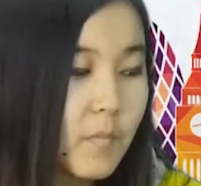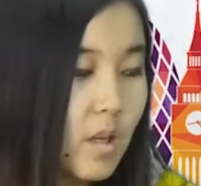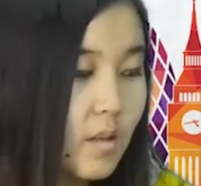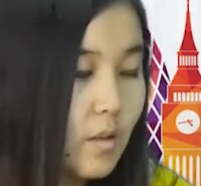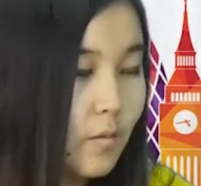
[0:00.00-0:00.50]

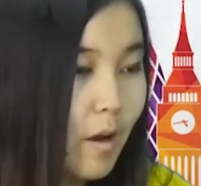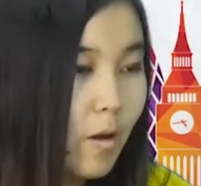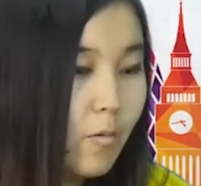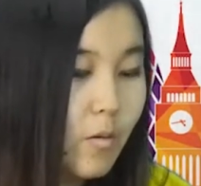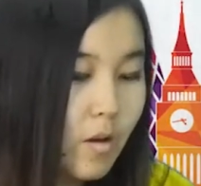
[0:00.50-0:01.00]
So
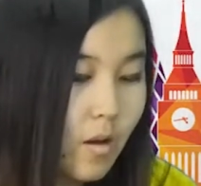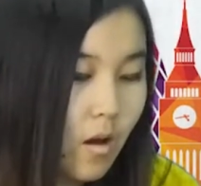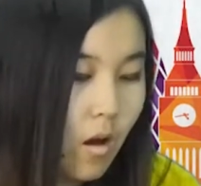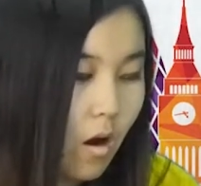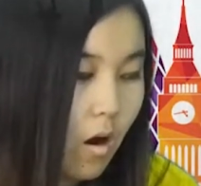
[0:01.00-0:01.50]
now
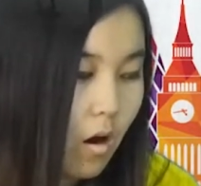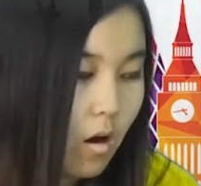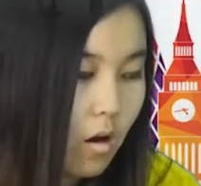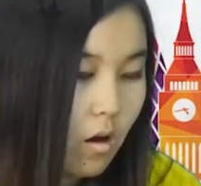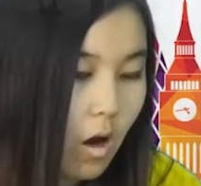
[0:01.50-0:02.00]

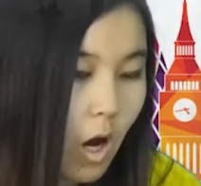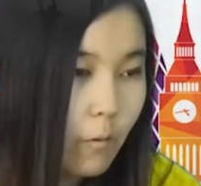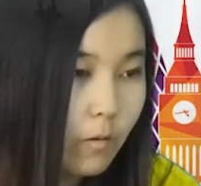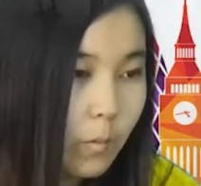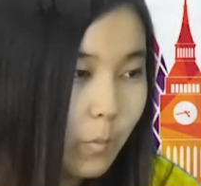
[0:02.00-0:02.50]

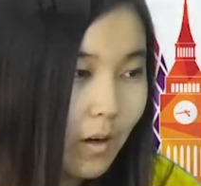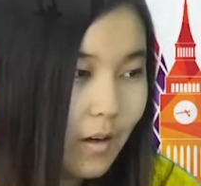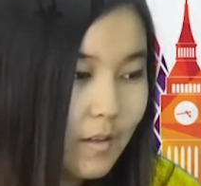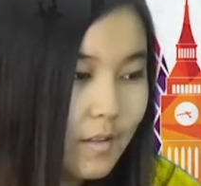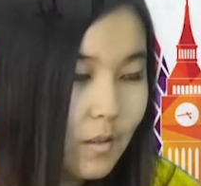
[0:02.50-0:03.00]
our
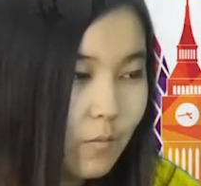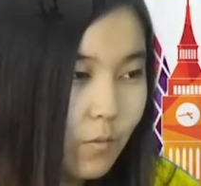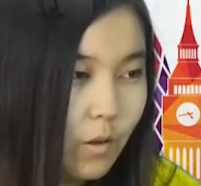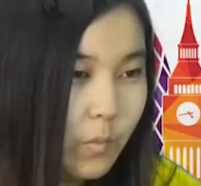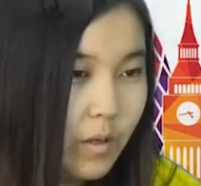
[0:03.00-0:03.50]
parts
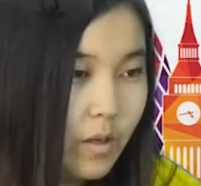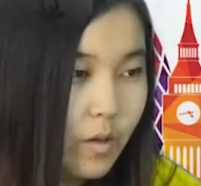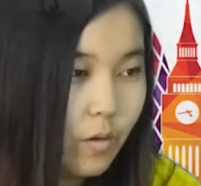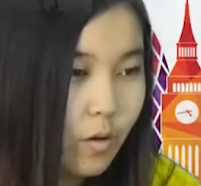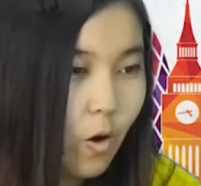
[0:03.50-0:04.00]
will be
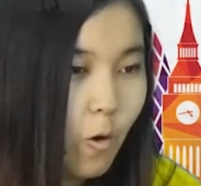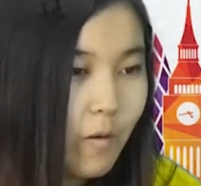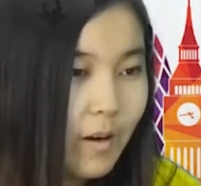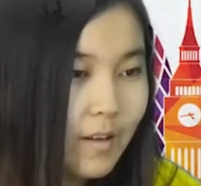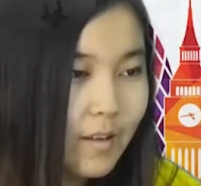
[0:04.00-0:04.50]
your
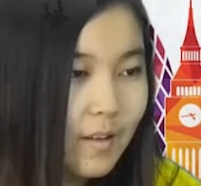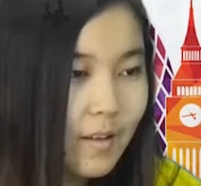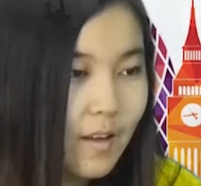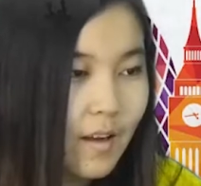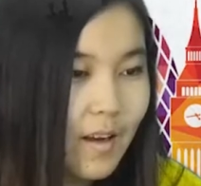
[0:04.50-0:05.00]
homework.
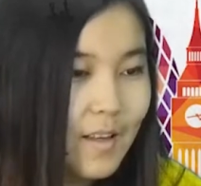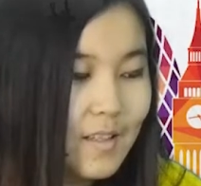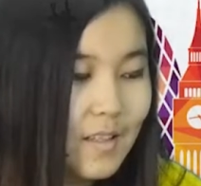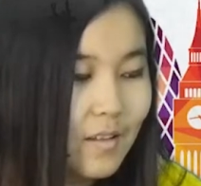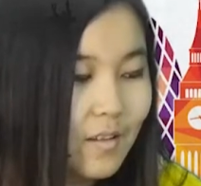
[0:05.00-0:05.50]
I
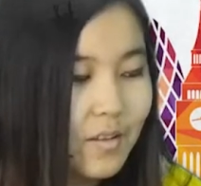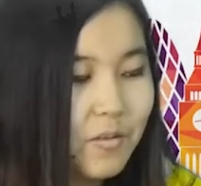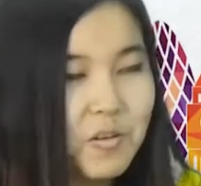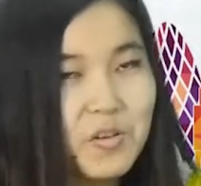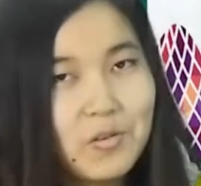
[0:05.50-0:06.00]
think
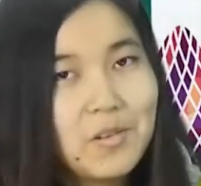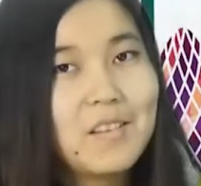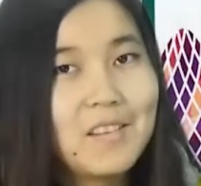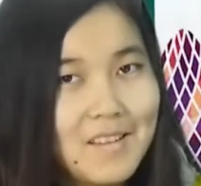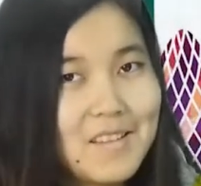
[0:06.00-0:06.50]
you enjoyed
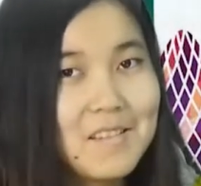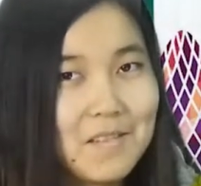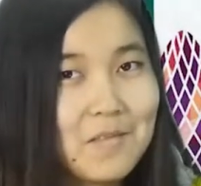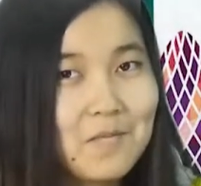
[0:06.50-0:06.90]
the lesson.